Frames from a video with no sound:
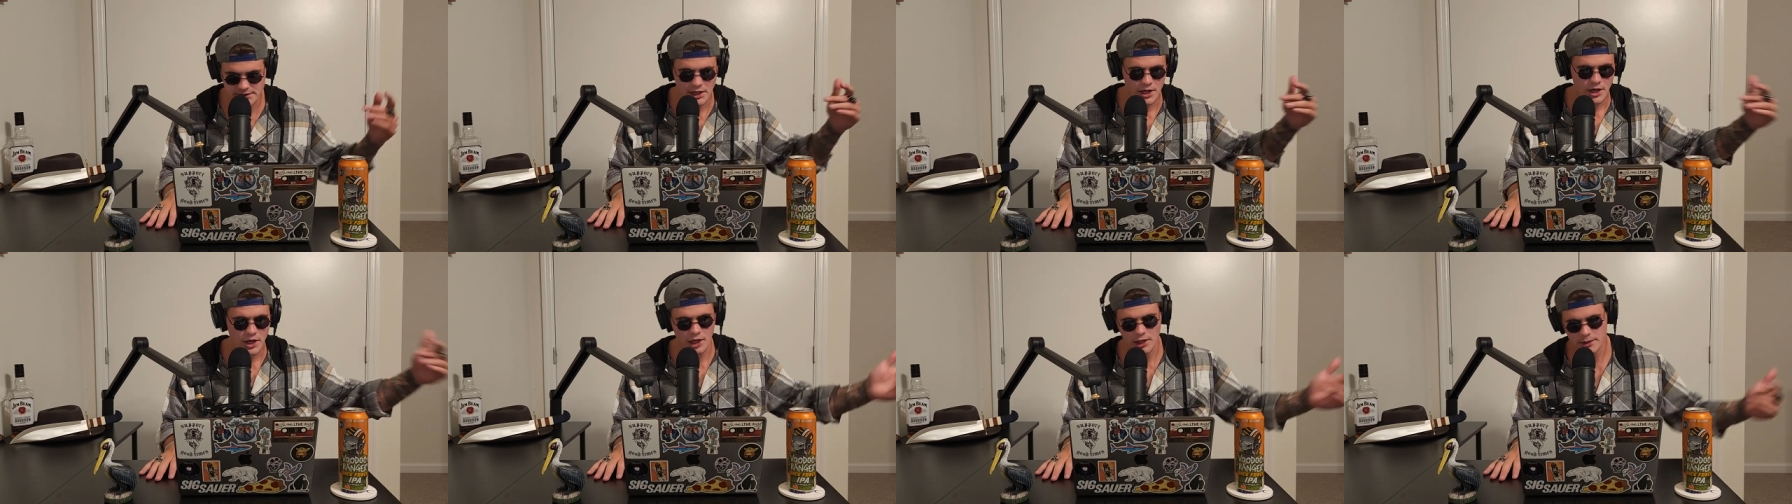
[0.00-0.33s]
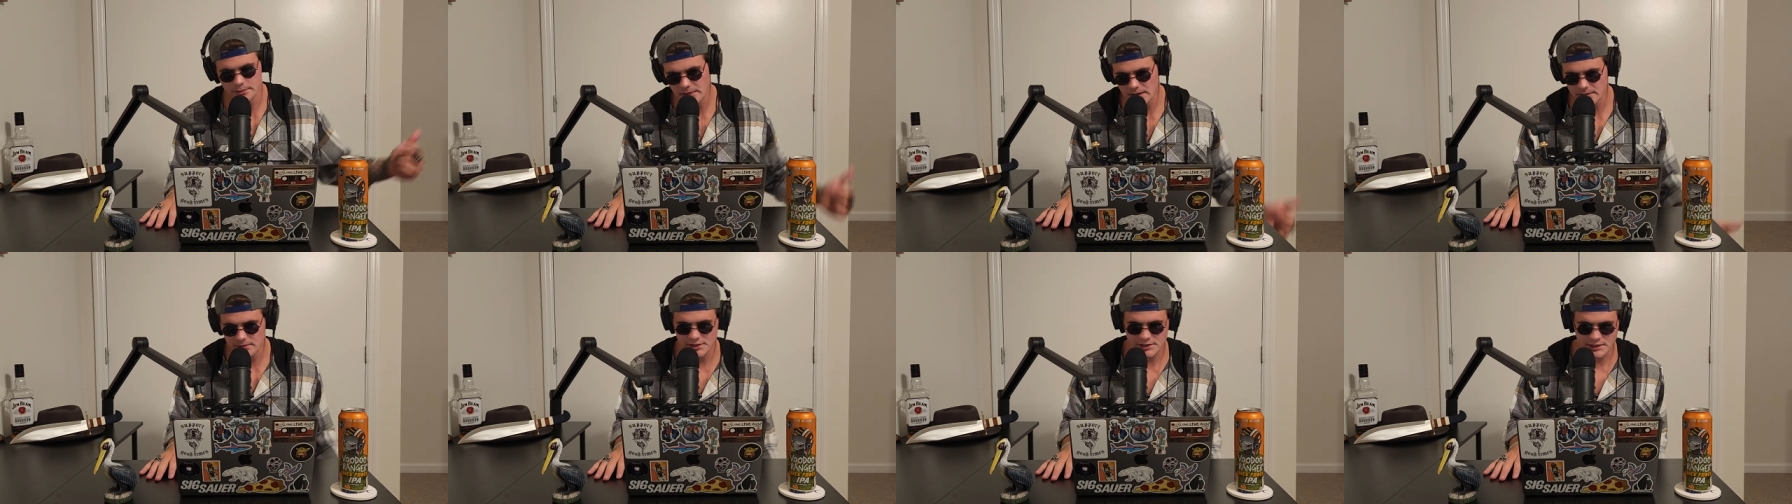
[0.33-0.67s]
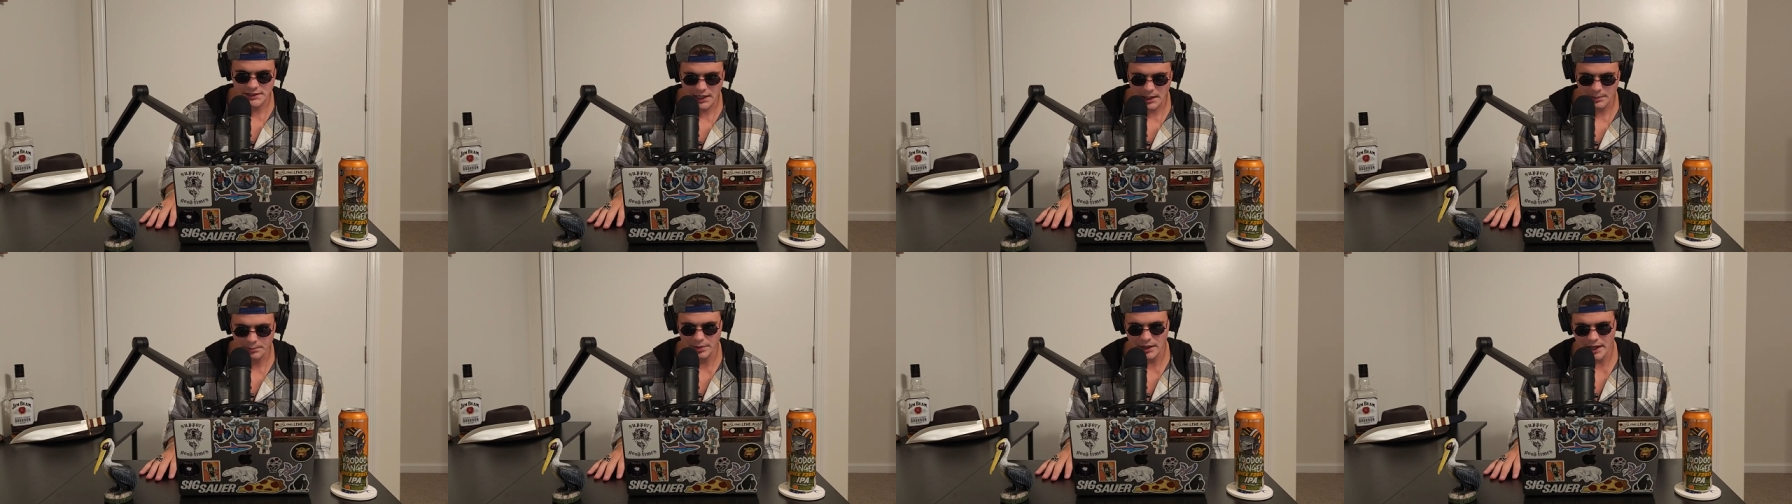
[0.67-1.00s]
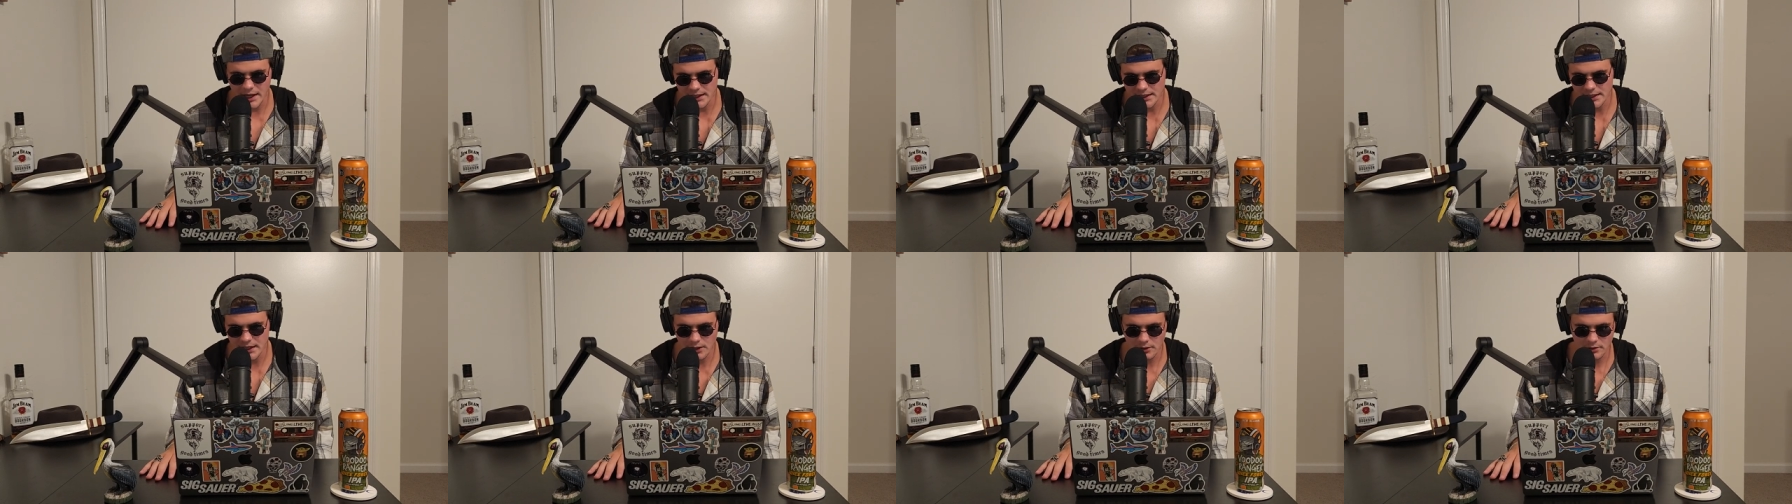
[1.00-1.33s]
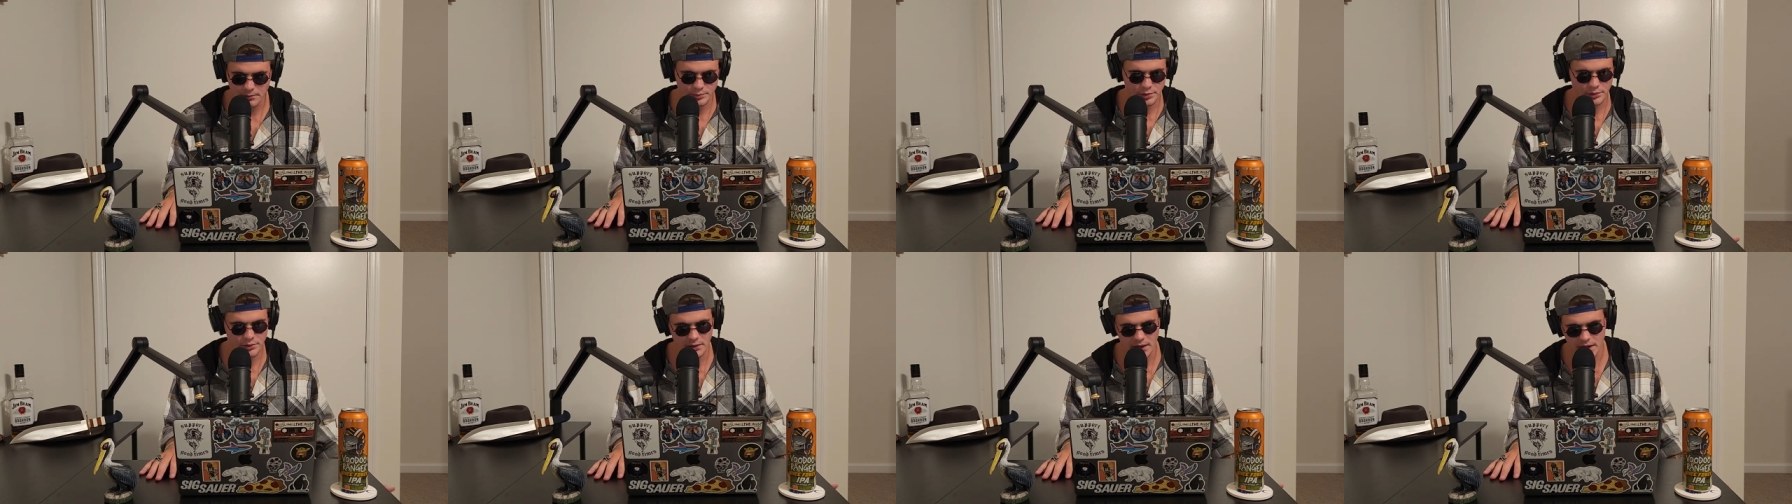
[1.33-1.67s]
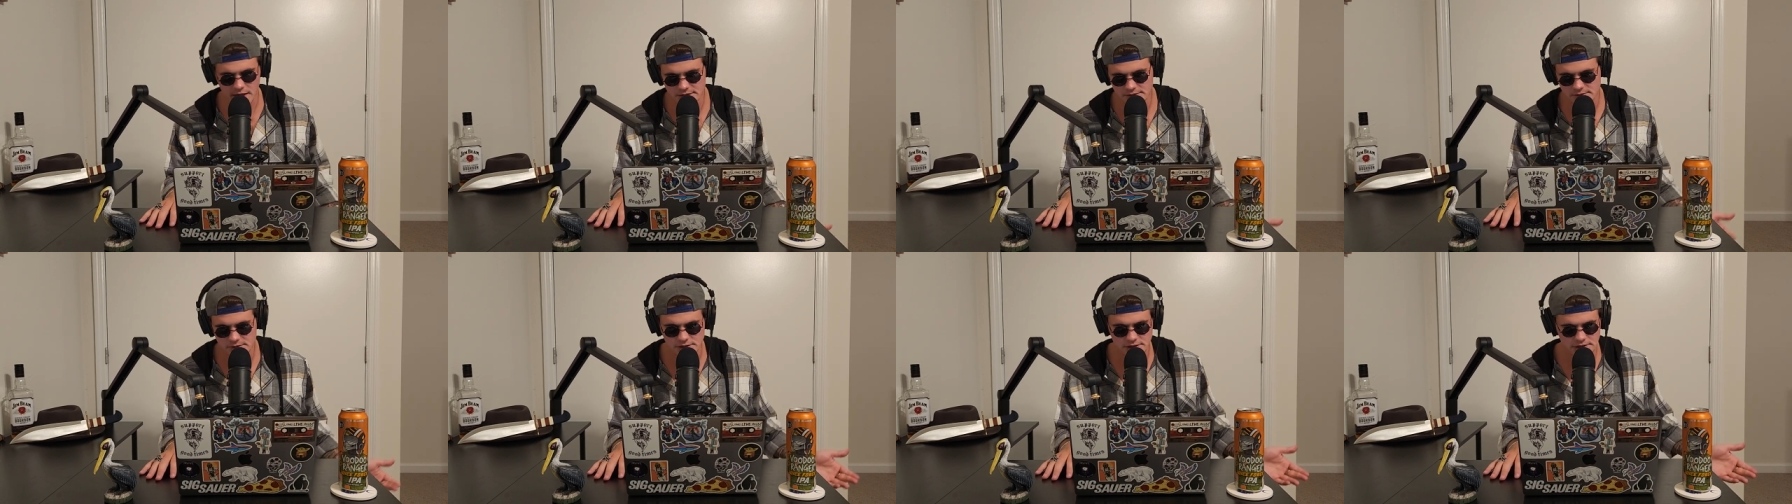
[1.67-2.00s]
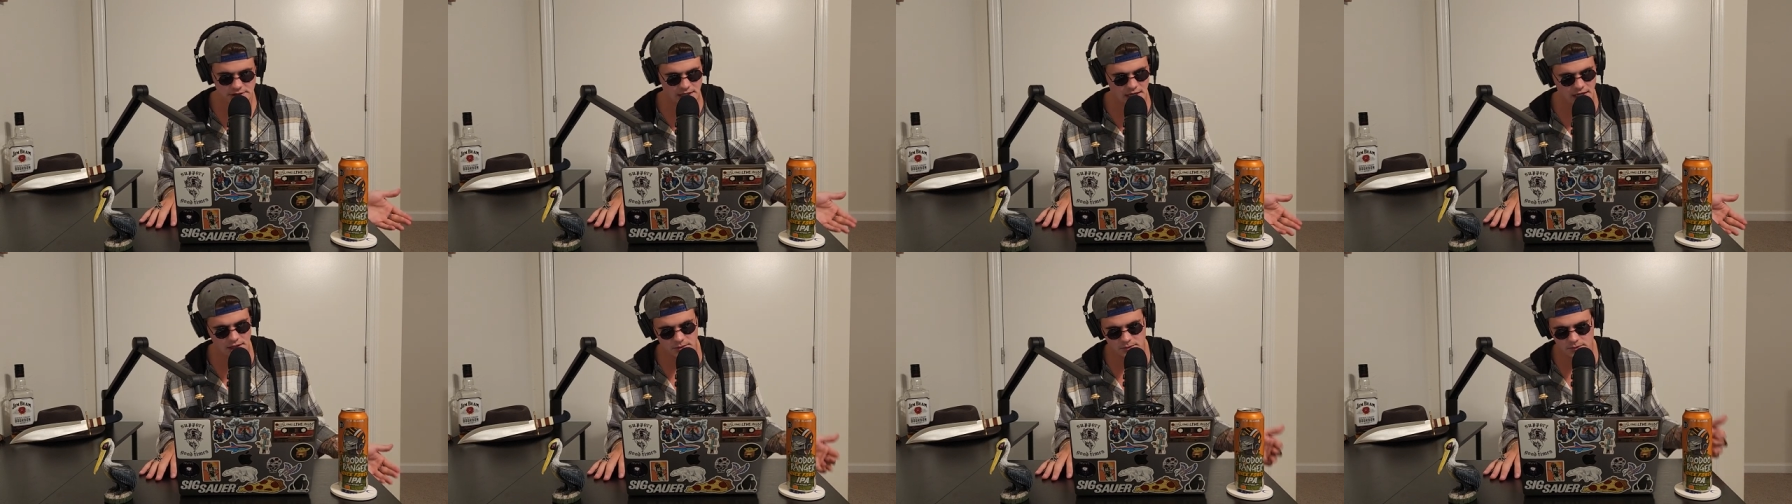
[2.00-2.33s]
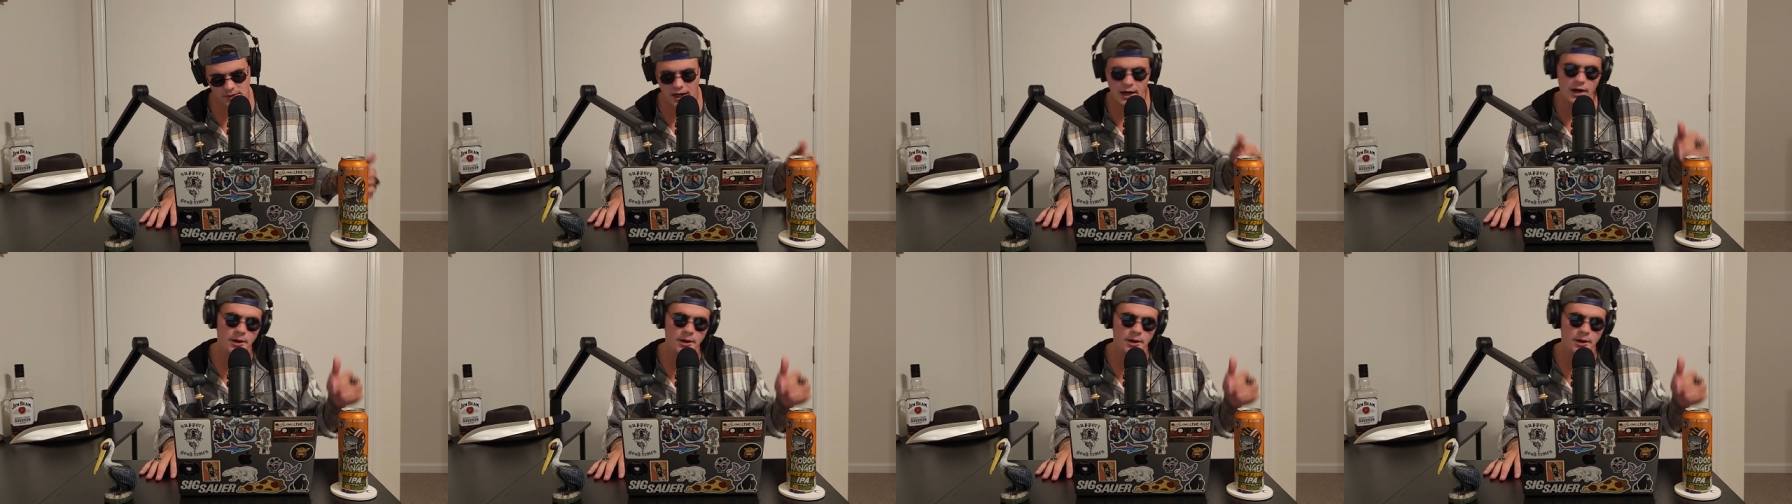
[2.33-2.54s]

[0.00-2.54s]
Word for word: or maybe she got black hair with blue eyes, which is kind of rare.